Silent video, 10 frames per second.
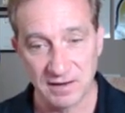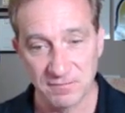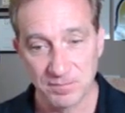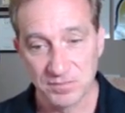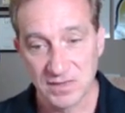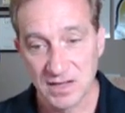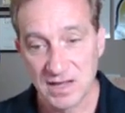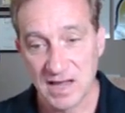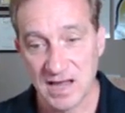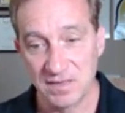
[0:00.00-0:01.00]
And
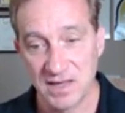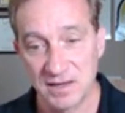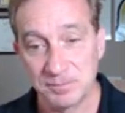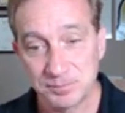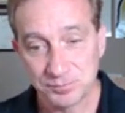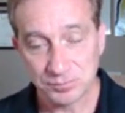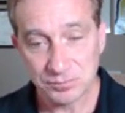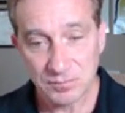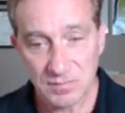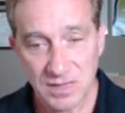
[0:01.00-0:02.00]
then,
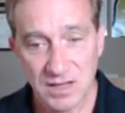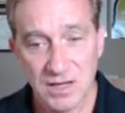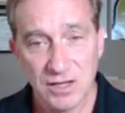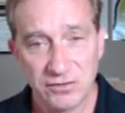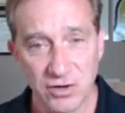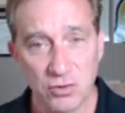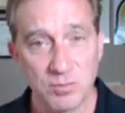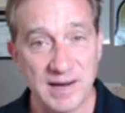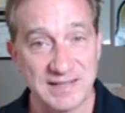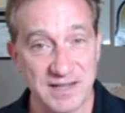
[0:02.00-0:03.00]
so by different
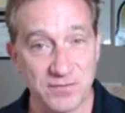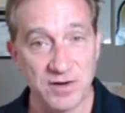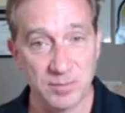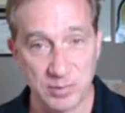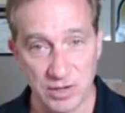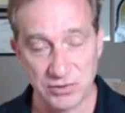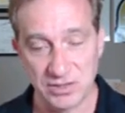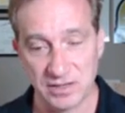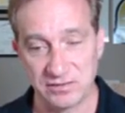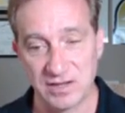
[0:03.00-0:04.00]
approach to the
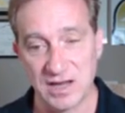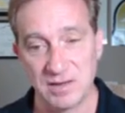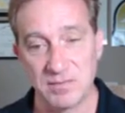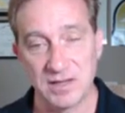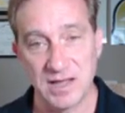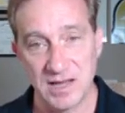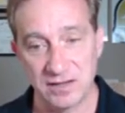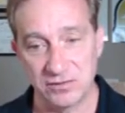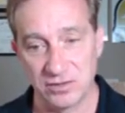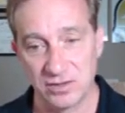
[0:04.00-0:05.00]
same answer,
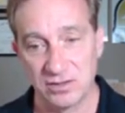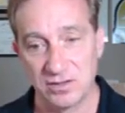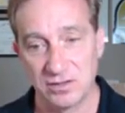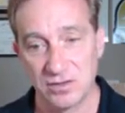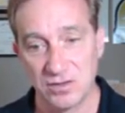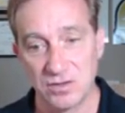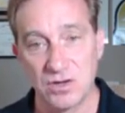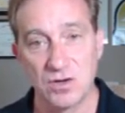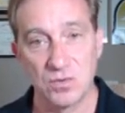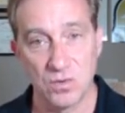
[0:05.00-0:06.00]

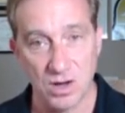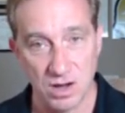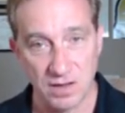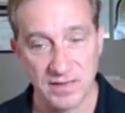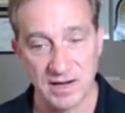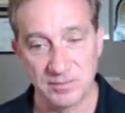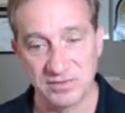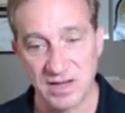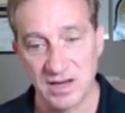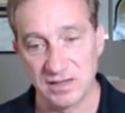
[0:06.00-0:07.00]
all that I'm saying is
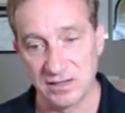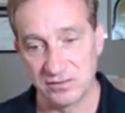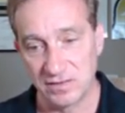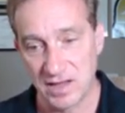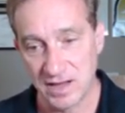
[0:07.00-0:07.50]
that he's